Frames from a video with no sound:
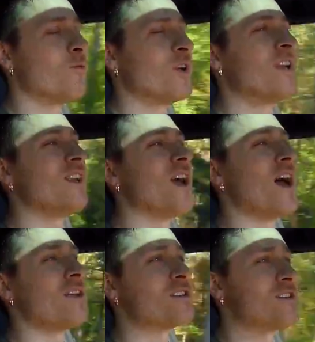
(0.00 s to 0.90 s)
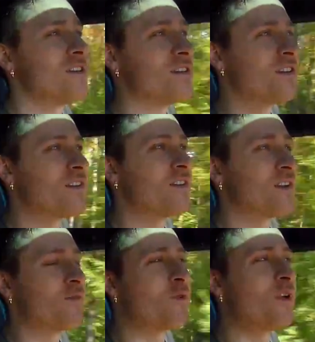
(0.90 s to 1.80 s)
Really nice.
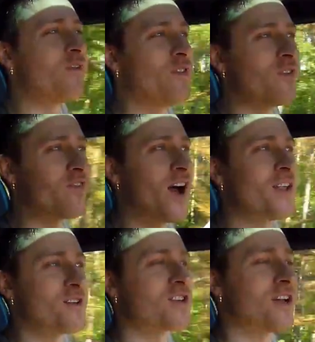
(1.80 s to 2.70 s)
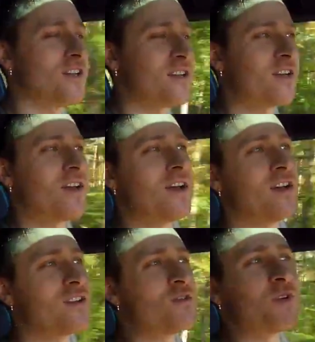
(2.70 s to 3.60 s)
You can really feel the Fanos
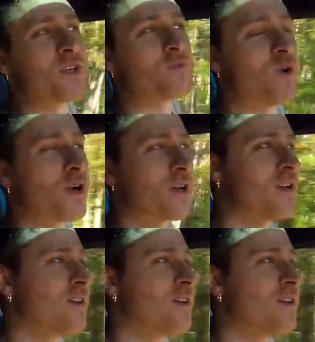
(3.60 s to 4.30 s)
doing its work.